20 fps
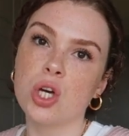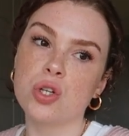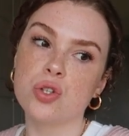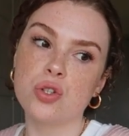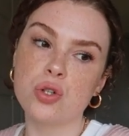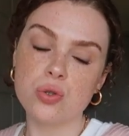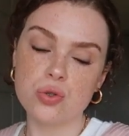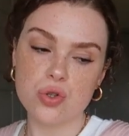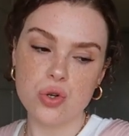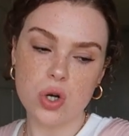
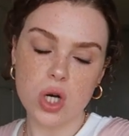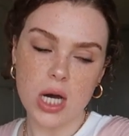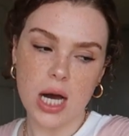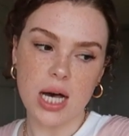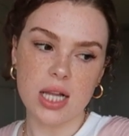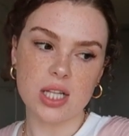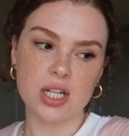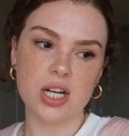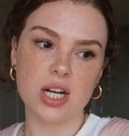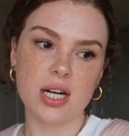neutral
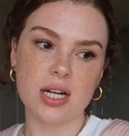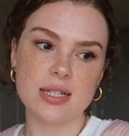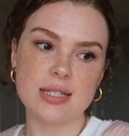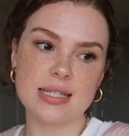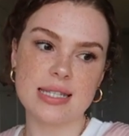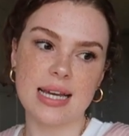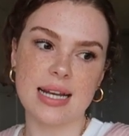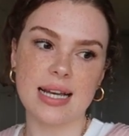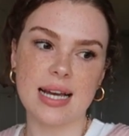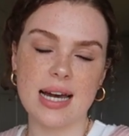colors
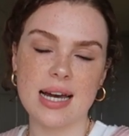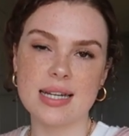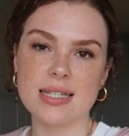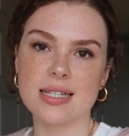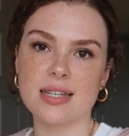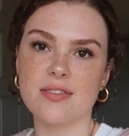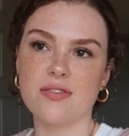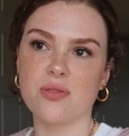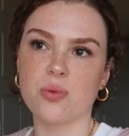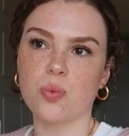and kind
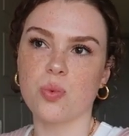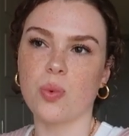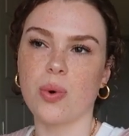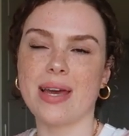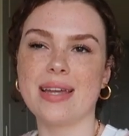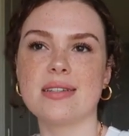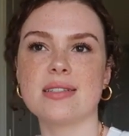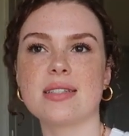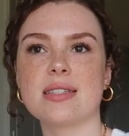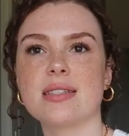of
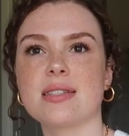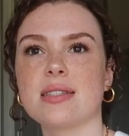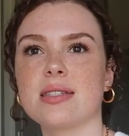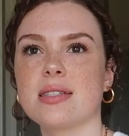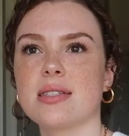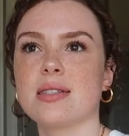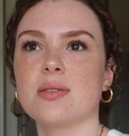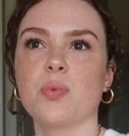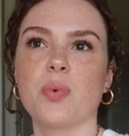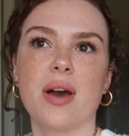
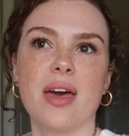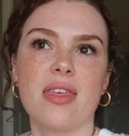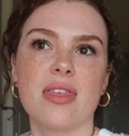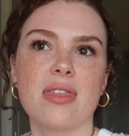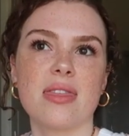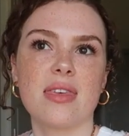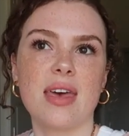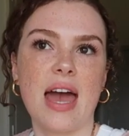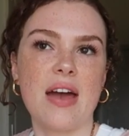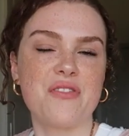went with
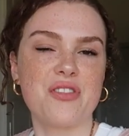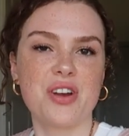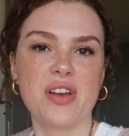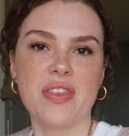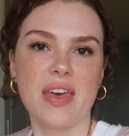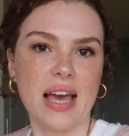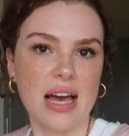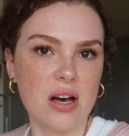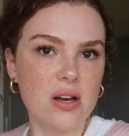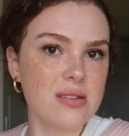
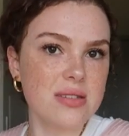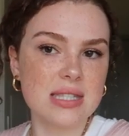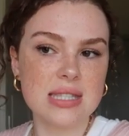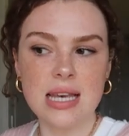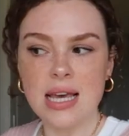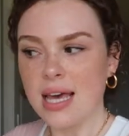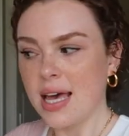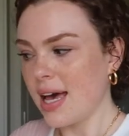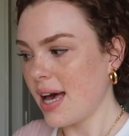everything else.